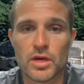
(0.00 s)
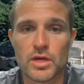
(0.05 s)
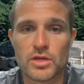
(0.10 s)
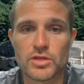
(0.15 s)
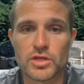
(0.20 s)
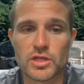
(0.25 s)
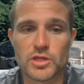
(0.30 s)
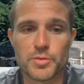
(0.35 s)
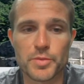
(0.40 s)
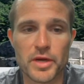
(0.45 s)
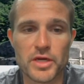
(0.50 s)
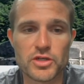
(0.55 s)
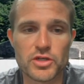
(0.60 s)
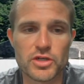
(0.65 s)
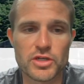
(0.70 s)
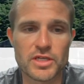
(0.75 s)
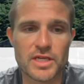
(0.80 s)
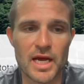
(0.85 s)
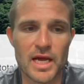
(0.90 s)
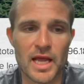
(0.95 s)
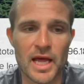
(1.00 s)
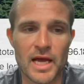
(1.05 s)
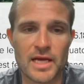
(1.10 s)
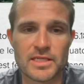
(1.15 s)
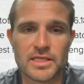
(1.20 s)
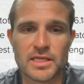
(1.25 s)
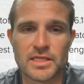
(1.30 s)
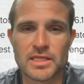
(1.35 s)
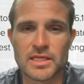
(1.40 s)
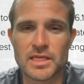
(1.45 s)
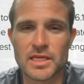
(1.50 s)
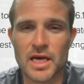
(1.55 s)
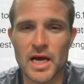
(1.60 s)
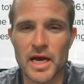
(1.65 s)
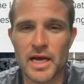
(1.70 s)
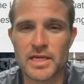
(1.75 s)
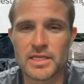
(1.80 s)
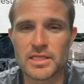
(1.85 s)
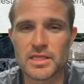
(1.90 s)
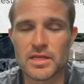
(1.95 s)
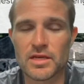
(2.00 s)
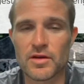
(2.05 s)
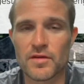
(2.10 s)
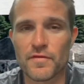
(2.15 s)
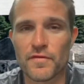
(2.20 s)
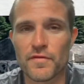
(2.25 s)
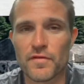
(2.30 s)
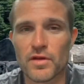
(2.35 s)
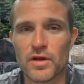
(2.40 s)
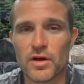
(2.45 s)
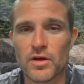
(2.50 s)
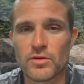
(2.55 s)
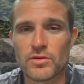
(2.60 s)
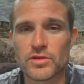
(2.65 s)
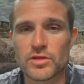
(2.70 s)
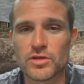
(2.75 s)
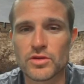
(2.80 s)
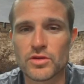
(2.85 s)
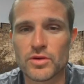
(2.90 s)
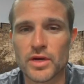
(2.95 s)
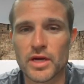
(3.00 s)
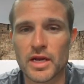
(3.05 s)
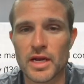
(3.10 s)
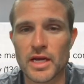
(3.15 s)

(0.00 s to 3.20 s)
So each picture just kind of has this nice little flow to it.